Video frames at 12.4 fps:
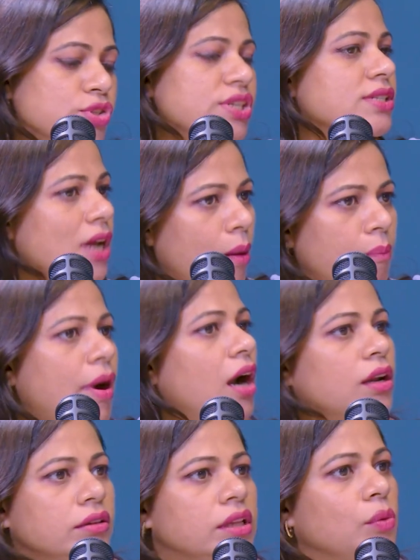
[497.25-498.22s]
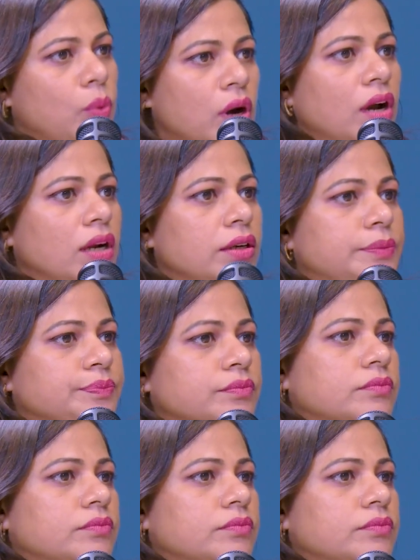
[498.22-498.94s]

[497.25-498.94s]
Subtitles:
see some part of the world,